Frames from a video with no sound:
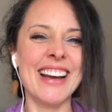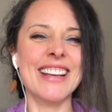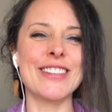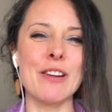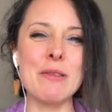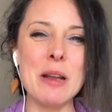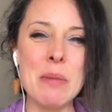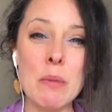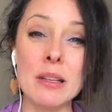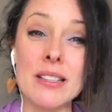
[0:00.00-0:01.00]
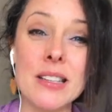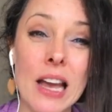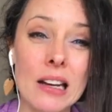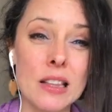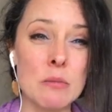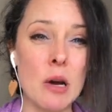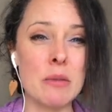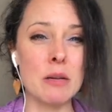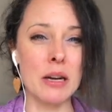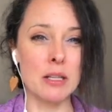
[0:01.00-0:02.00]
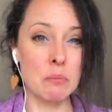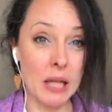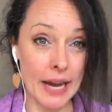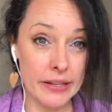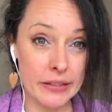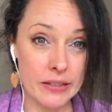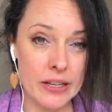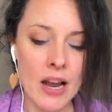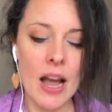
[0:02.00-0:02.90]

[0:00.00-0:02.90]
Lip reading: So many people are scared at the moment about the planet,